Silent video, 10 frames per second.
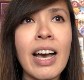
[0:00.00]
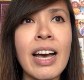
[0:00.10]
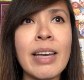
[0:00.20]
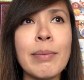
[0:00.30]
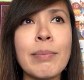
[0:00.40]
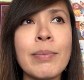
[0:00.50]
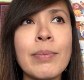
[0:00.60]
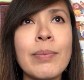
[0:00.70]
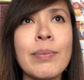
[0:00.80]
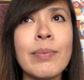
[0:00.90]
I'm
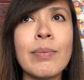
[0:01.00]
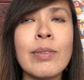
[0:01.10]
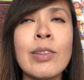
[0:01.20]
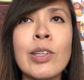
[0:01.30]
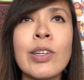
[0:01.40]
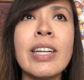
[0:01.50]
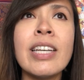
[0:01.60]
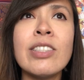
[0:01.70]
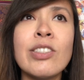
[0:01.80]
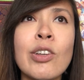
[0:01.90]

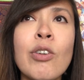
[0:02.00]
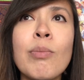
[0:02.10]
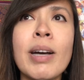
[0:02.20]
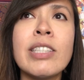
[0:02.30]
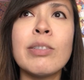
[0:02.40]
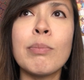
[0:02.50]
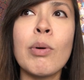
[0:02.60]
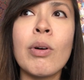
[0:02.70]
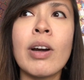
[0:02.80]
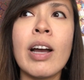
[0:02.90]
learning so much
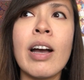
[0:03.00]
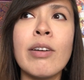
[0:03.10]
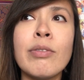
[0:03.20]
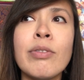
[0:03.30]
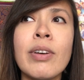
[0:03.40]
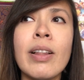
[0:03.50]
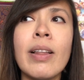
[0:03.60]
more of